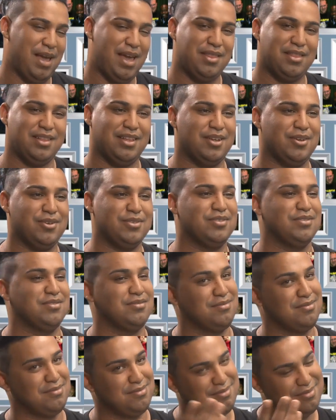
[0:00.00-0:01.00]
Athlone,
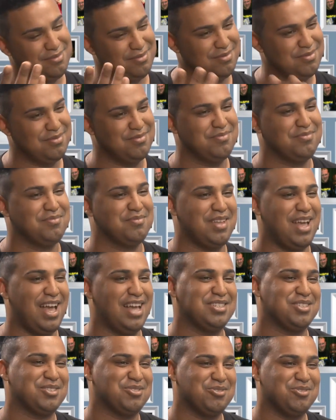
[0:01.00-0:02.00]
high
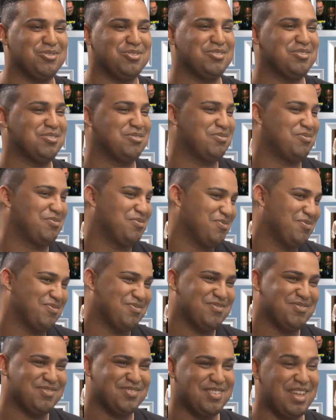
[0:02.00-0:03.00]
school.
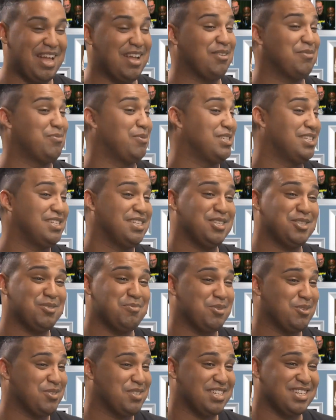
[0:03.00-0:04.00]
I wasn't into
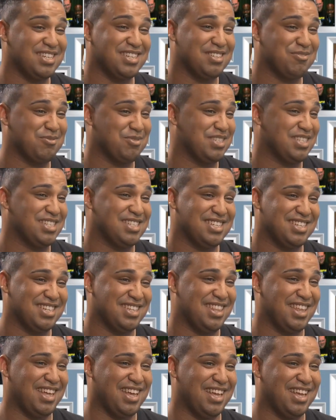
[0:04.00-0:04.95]
music, wasn't a thing.